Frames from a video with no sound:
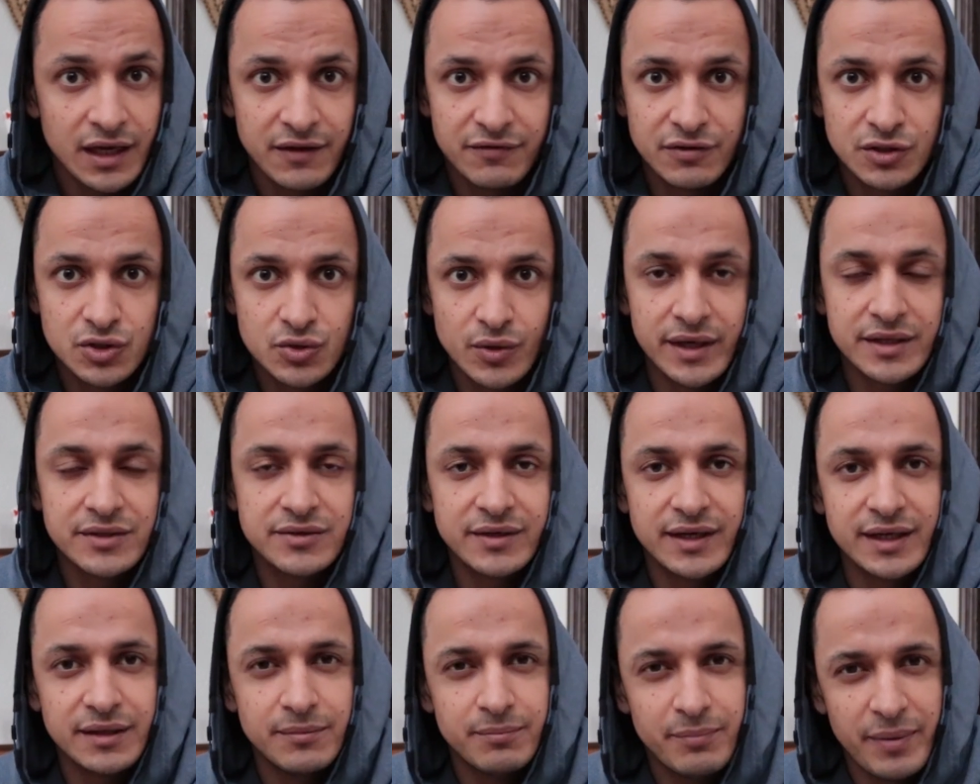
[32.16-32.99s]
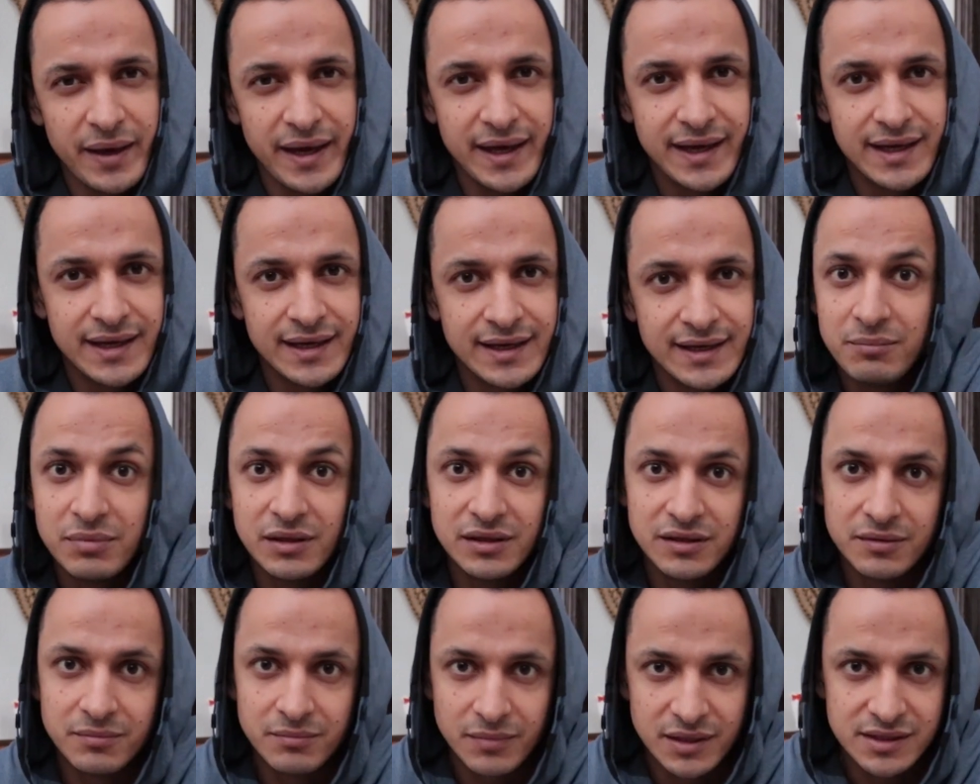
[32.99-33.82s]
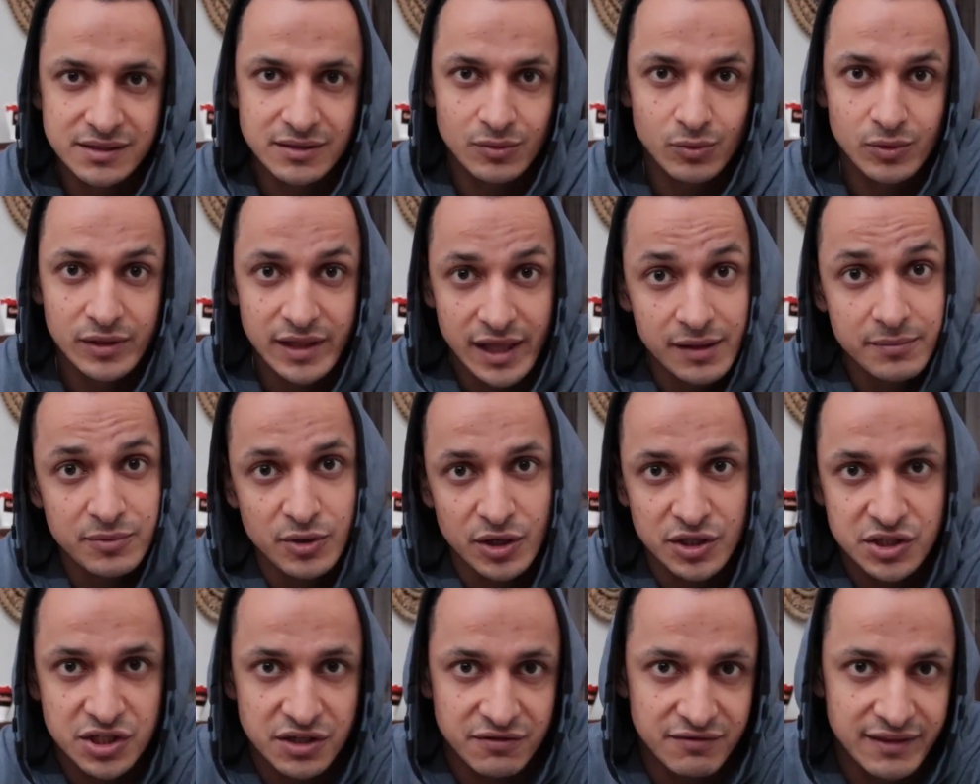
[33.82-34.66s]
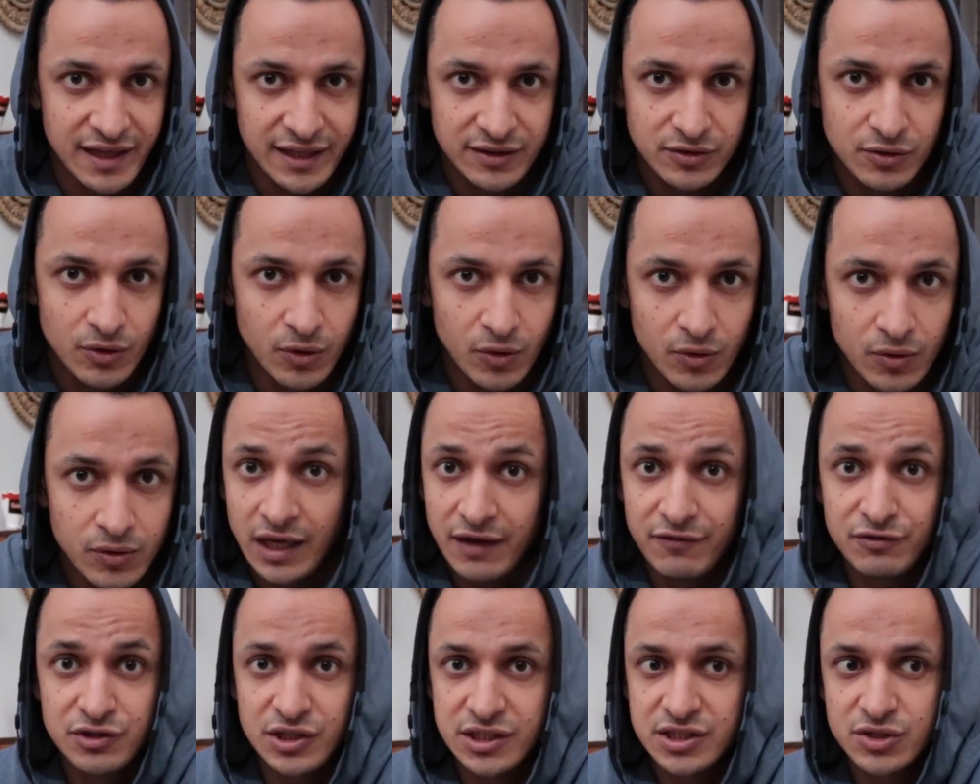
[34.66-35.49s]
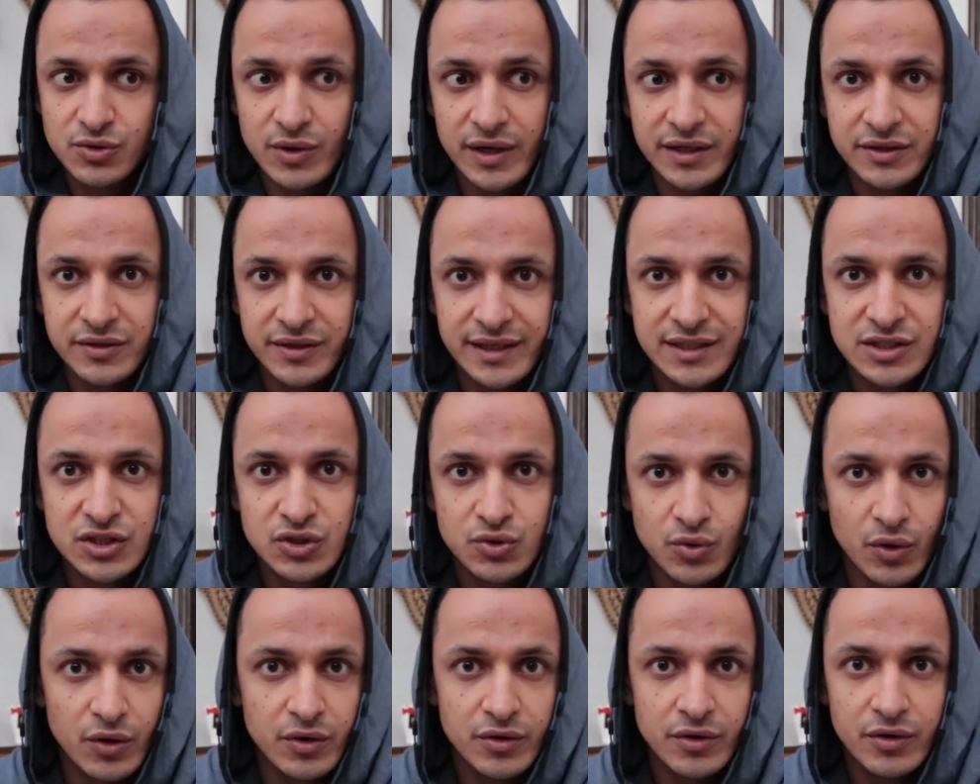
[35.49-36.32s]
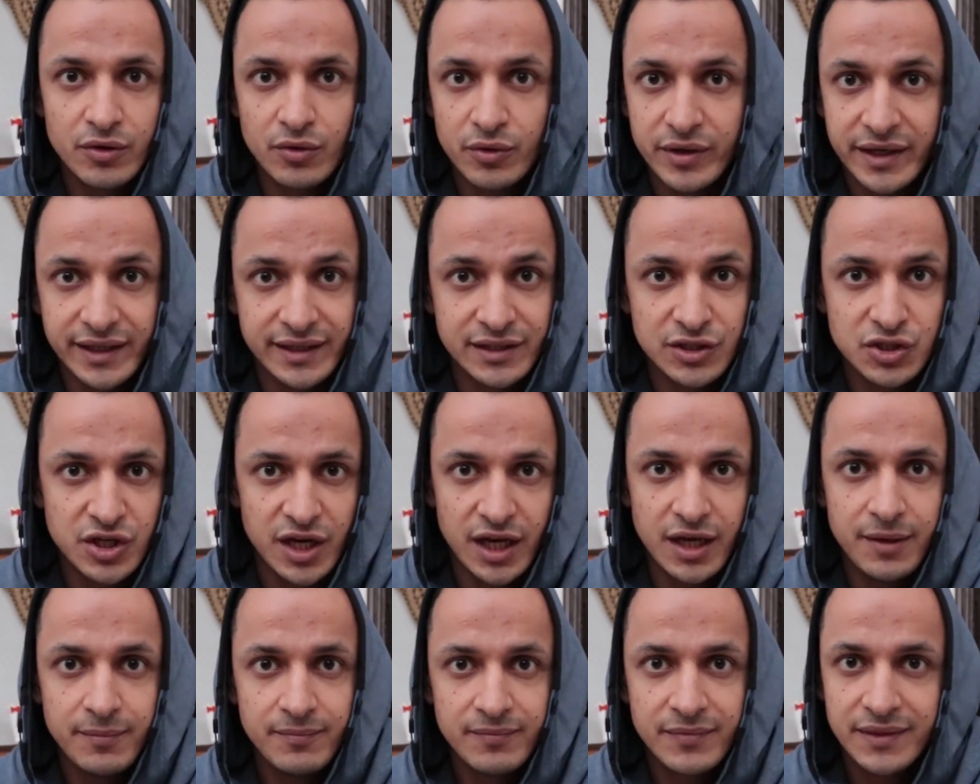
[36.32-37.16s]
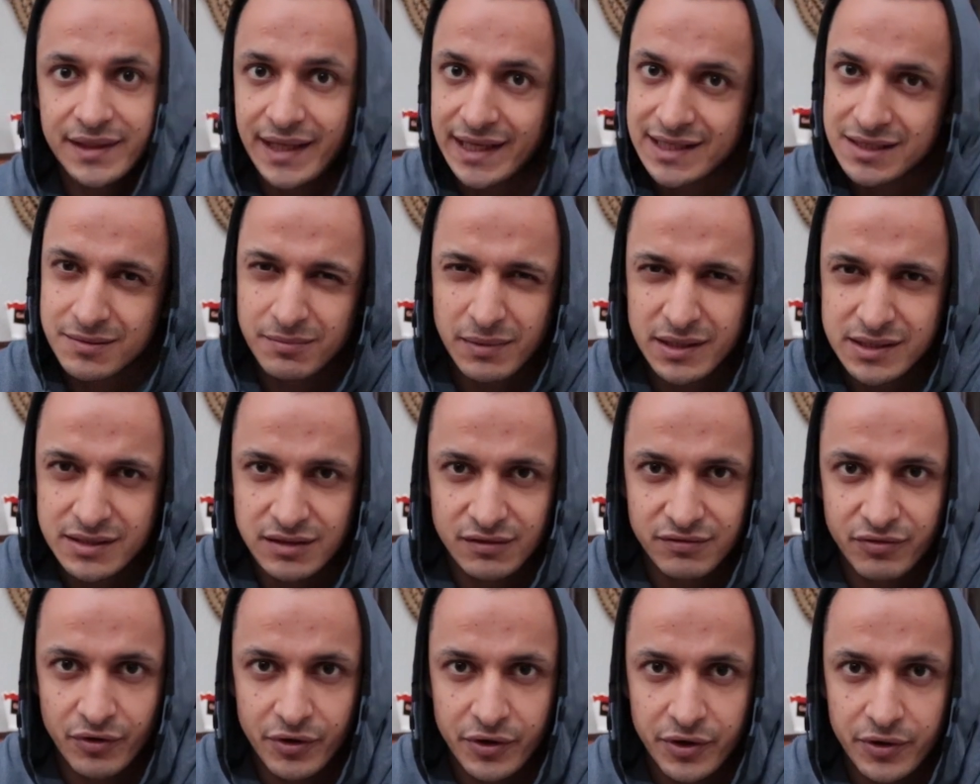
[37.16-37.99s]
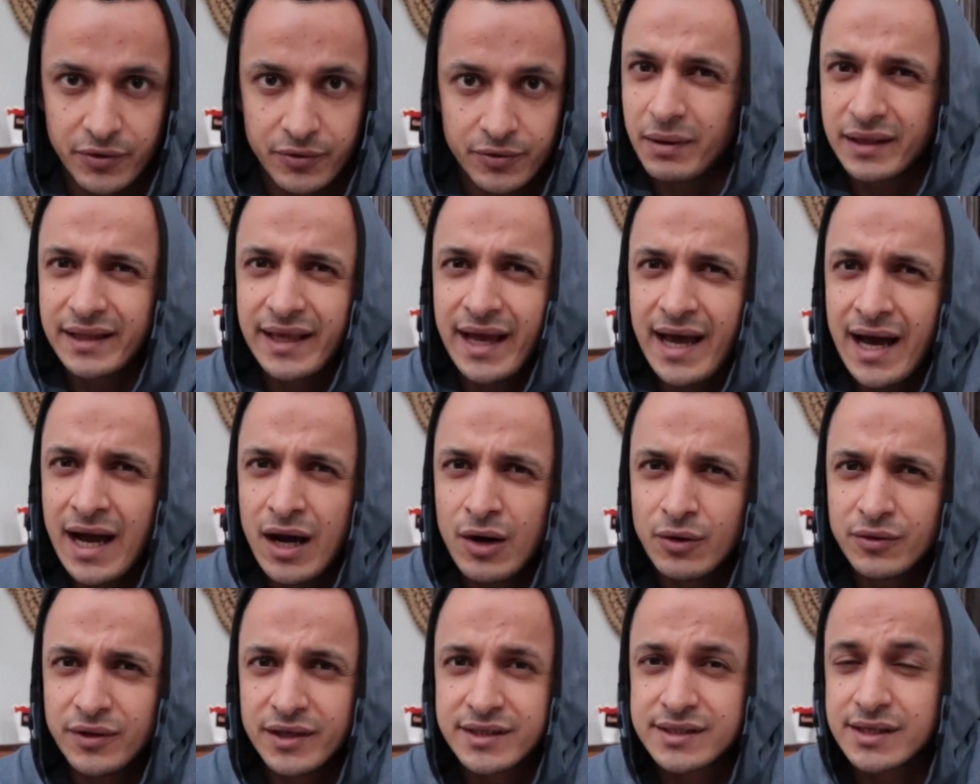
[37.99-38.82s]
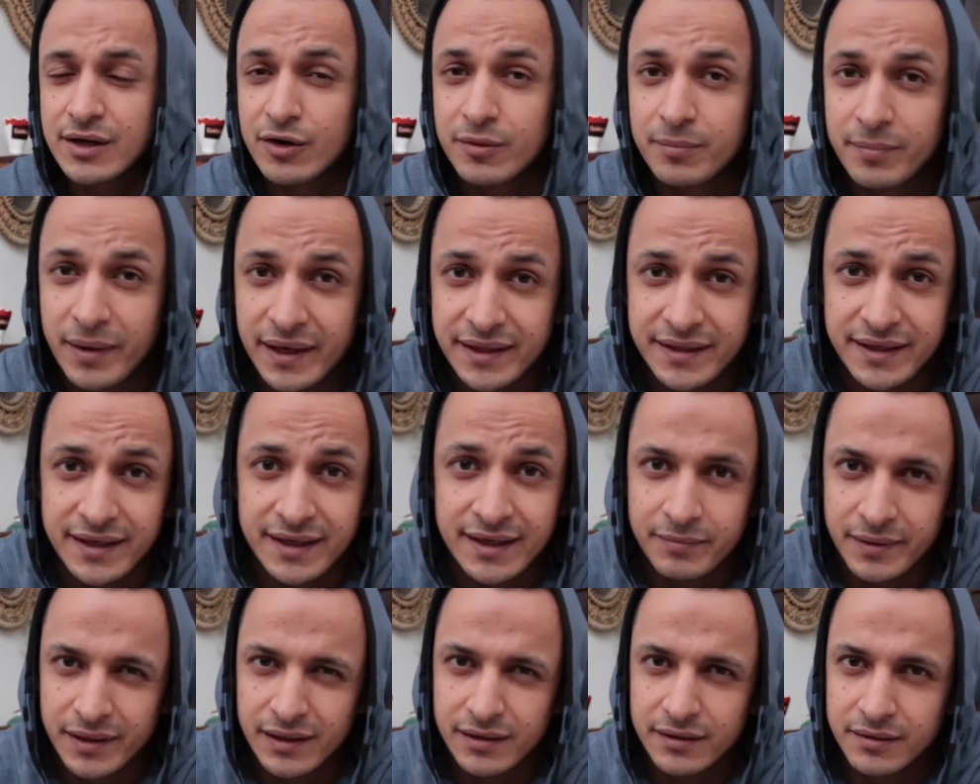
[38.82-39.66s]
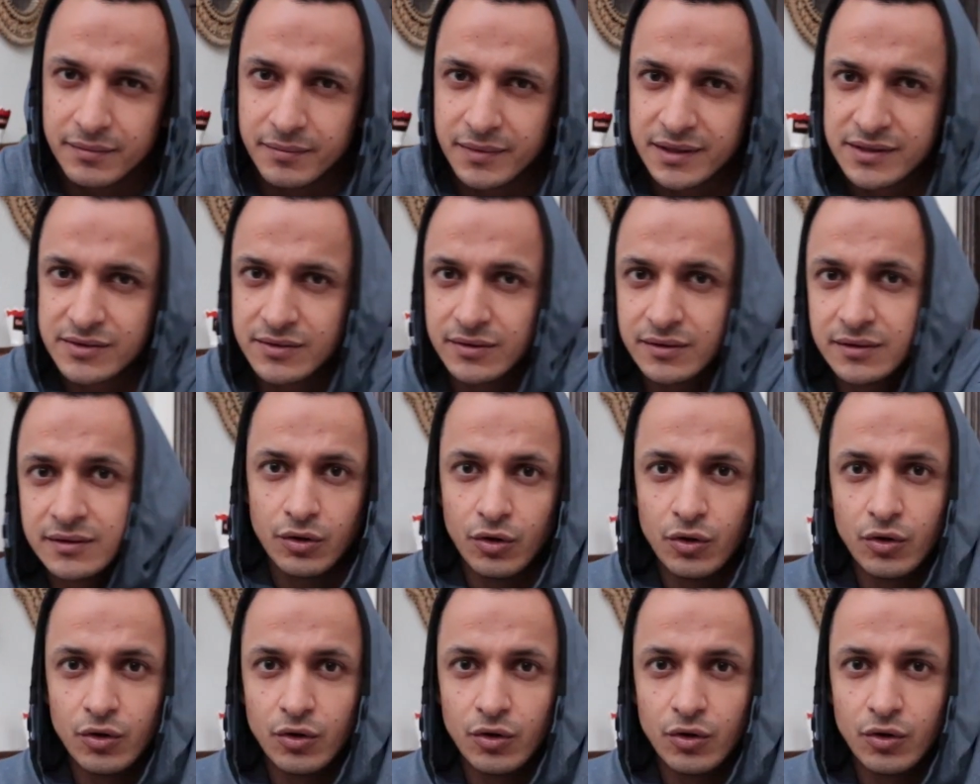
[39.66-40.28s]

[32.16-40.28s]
If you're trying to get big, building muscle will help you achieve that goal. If you're just trying to get stronger or get in shape, that's muscle for you. But how does our body build the muscle?